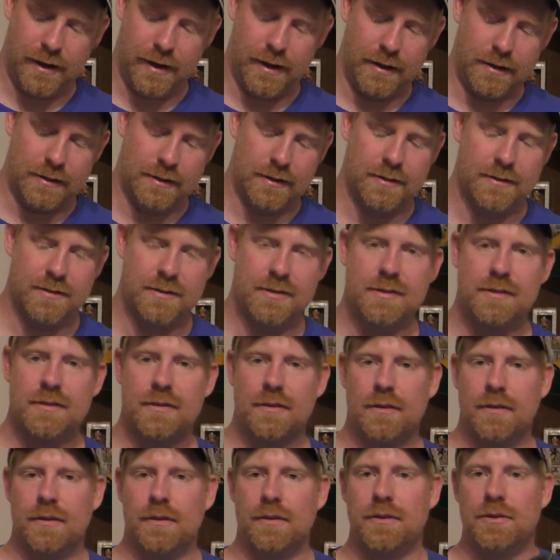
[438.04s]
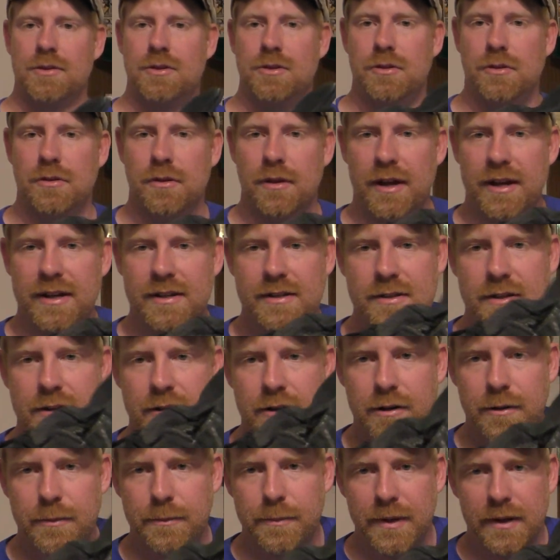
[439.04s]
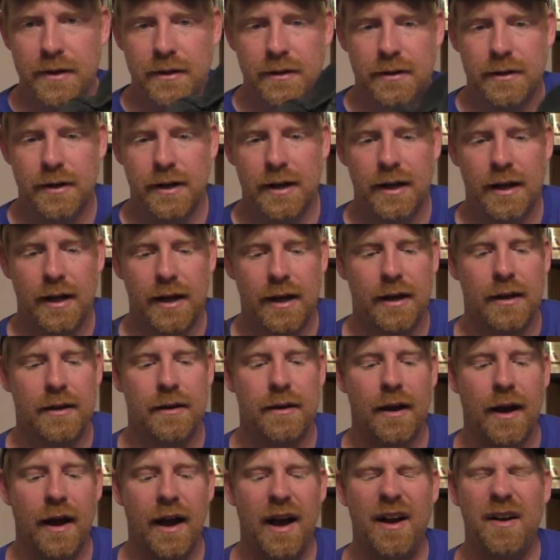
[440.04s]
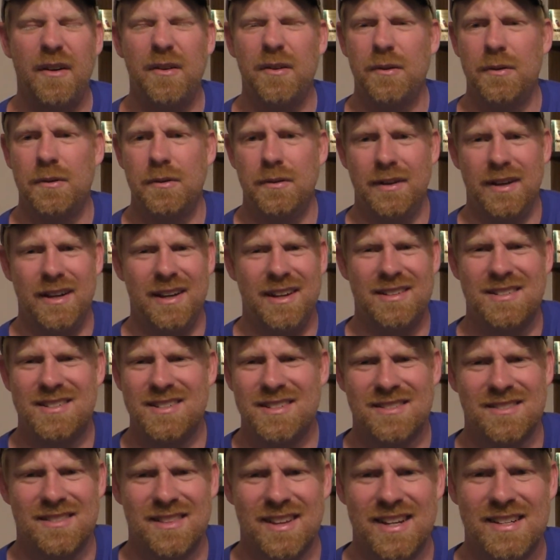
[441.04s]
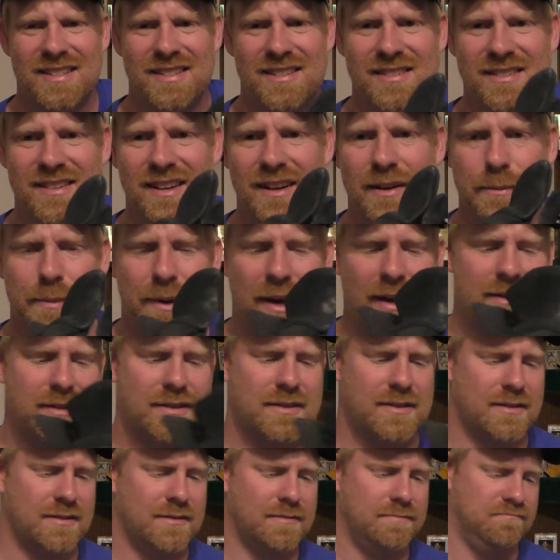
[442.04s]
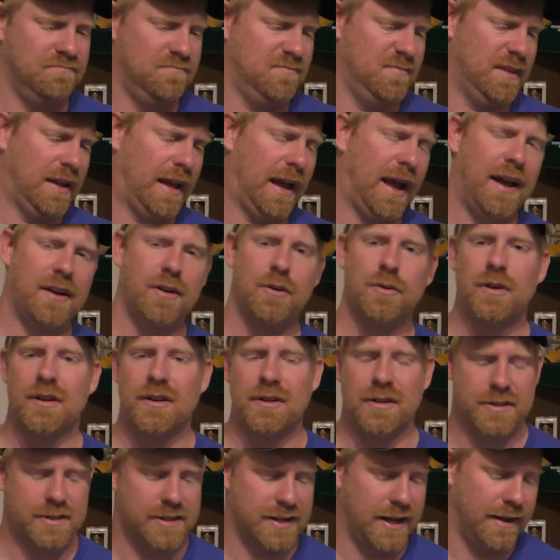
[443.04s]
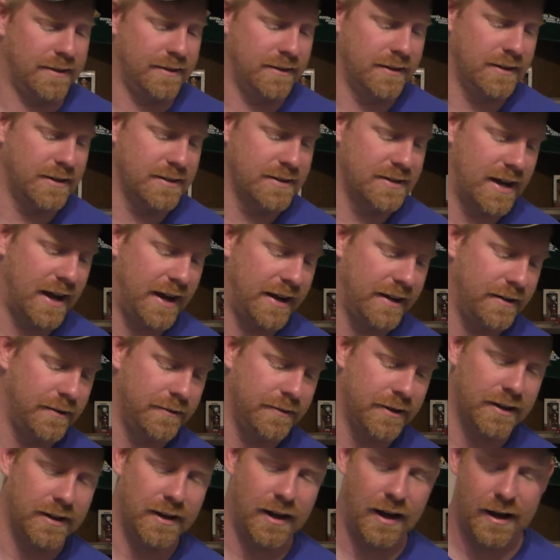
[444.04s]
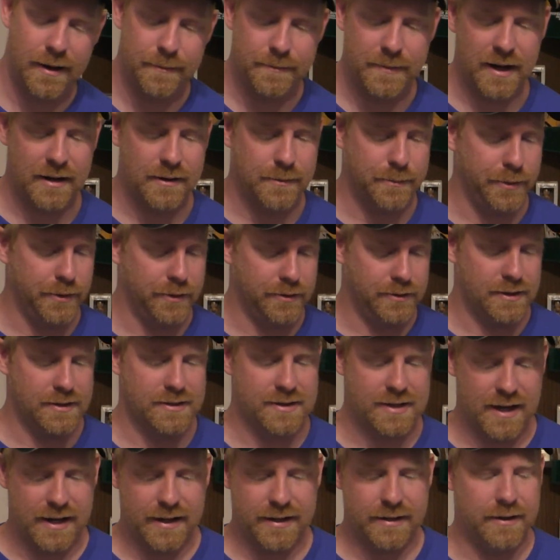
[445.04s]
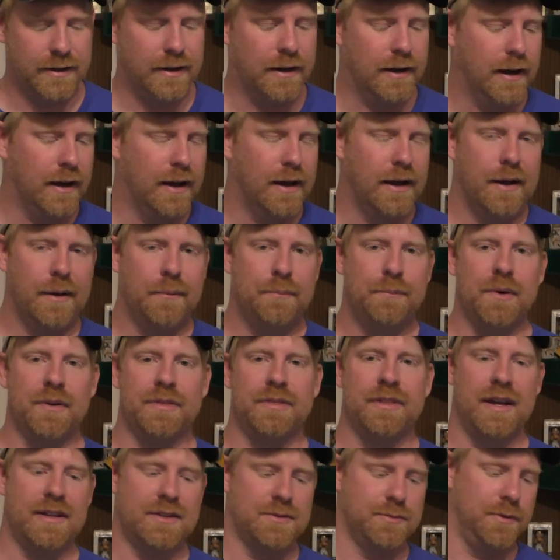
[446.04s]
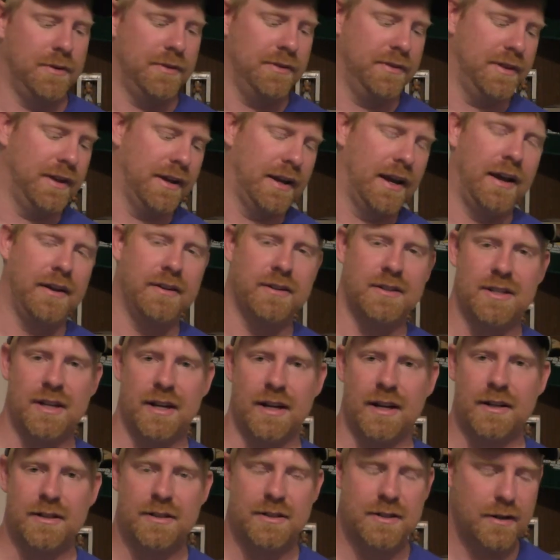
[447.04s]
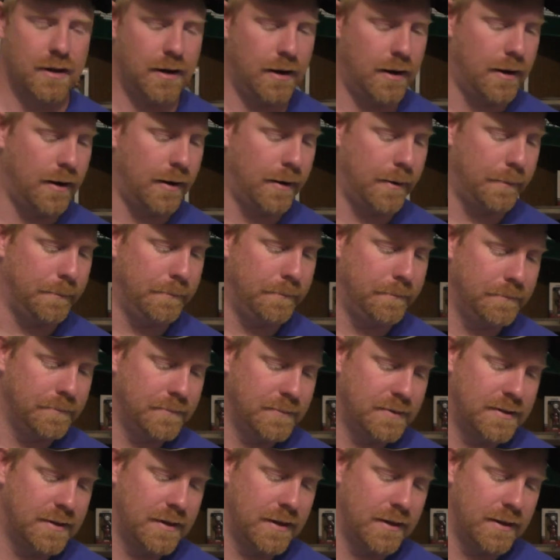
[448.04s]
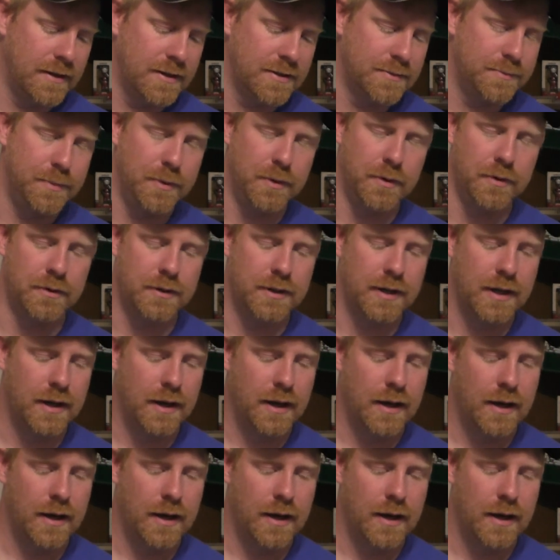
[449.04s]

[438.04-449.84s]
is the shoelace durability and how it just laces up. I don't understand the design of it. I'm not a boot designer, but that's one thing I'd change to this boot.